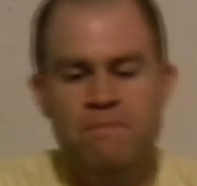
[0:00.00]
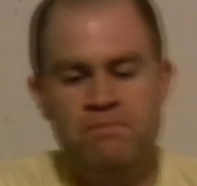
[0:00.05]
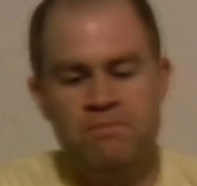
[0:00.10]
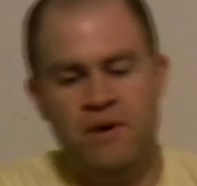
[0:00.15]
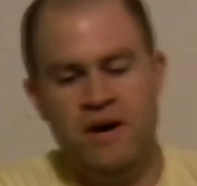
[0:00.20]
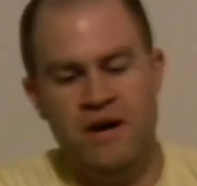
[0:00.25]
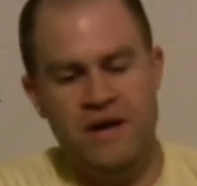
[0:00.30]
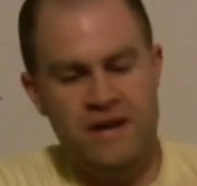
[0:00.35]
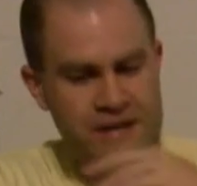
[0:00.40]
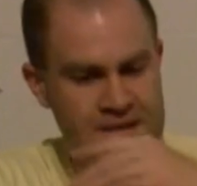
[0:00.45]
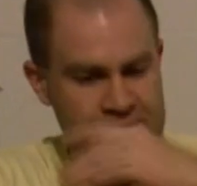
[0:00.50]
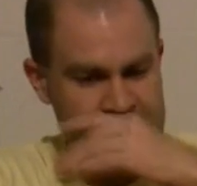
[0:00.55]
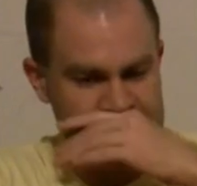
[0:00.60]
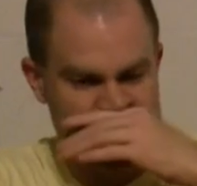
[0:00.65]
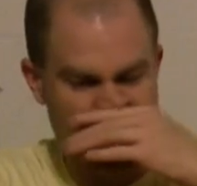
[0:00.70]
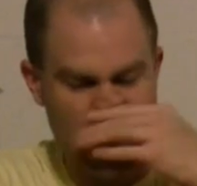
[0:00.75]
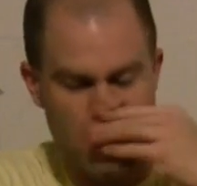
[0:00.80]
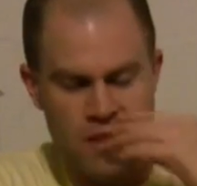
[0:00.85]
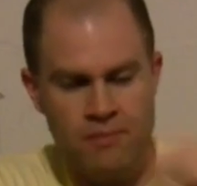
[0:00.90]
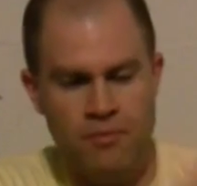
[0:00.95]
But
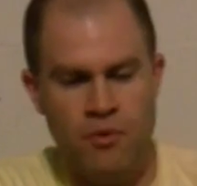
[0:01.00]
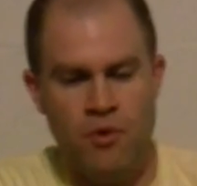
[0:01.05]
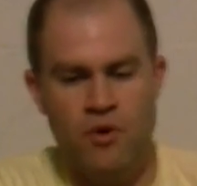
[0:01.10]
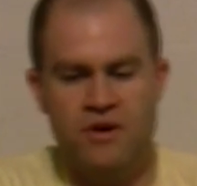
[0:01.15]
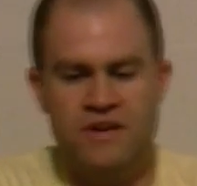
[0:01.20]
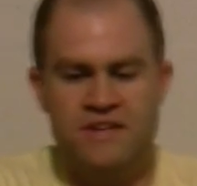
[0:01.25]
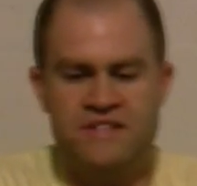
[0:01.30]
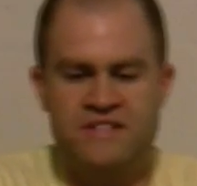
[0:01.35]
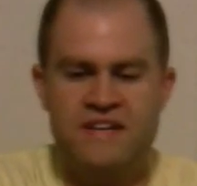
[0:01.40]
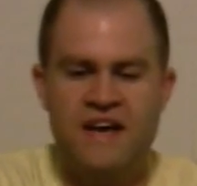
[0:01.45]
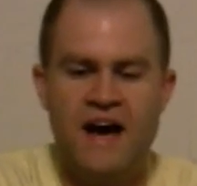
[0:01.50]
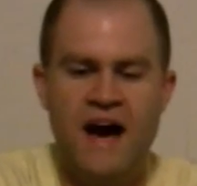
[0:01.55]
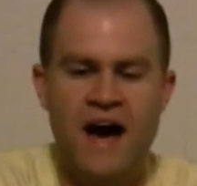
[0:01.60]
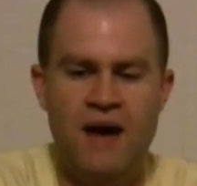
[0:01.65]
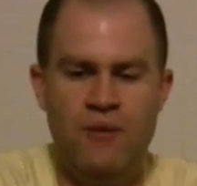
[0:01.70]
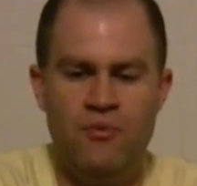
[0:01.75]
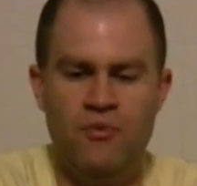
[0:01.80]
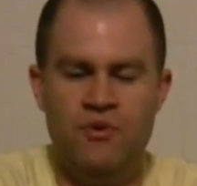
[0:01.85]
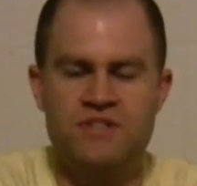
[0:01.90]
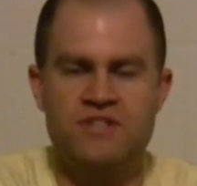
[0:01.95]
inside of the board, it's
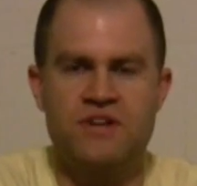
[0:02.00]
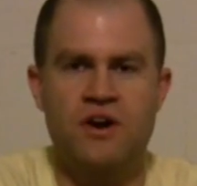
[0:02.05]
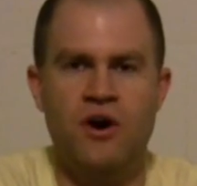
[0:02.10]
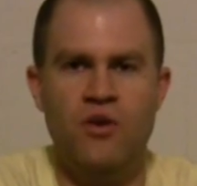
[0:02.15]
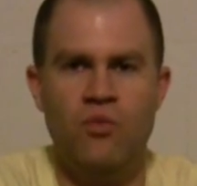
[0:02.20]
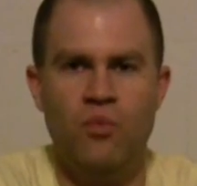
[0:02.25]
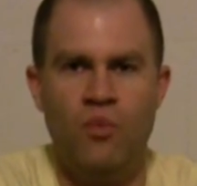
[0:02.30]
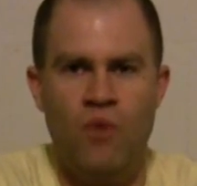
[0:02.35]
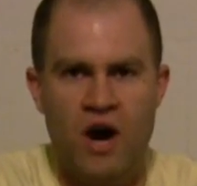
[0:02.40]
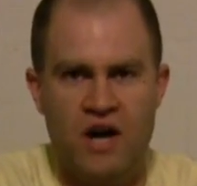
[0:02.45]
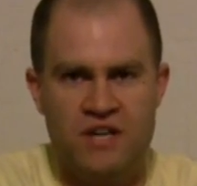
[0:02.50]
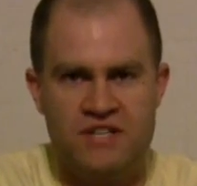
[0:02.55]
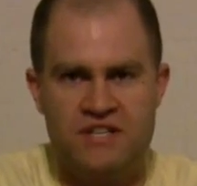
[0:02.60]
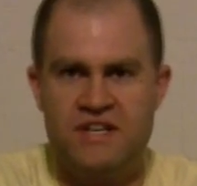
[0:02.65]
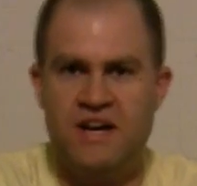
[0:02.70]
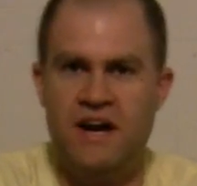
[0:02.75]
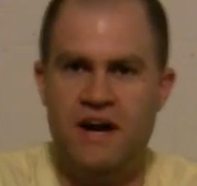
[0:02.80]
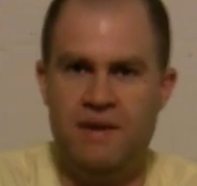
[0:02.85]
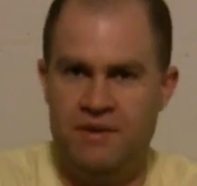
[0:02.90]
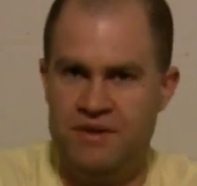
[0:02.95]
got what's called watch
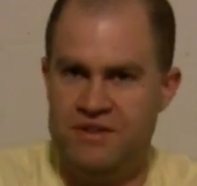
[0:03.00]
time.